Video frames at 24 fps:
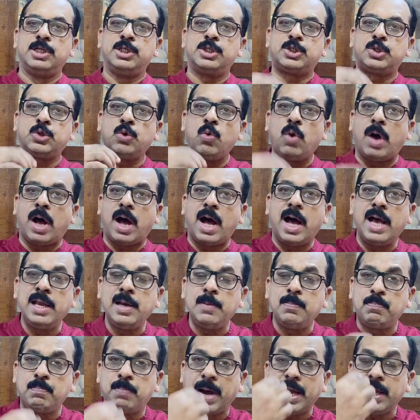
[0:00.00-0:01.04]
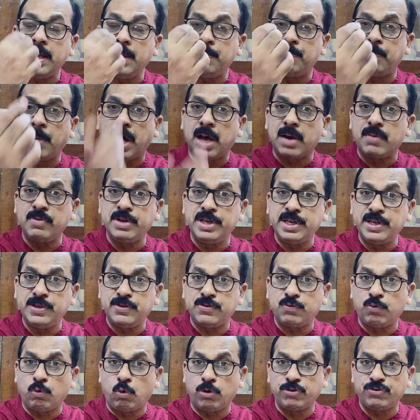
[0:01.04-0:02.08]
So I'll buy
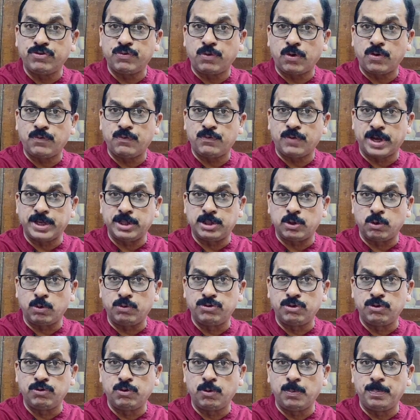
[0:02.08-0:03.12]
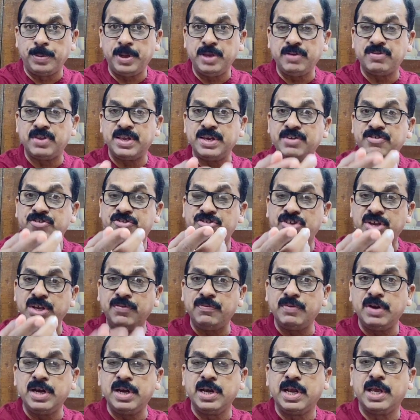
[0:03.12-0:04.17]
Parvati's watch for 5,000 rupees and
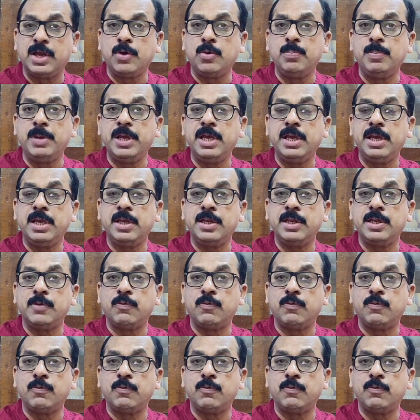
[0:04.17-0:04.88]
she will give me